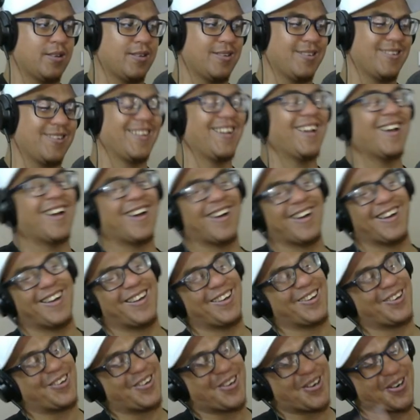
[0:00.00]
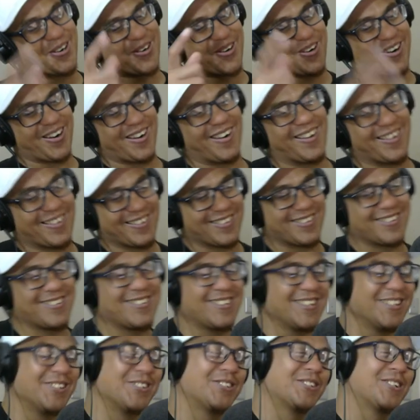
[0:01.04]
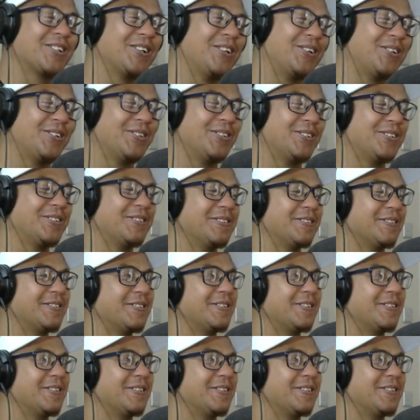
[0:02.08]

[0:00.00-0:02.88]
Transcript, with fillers: Yeah, I got it right. Let's go.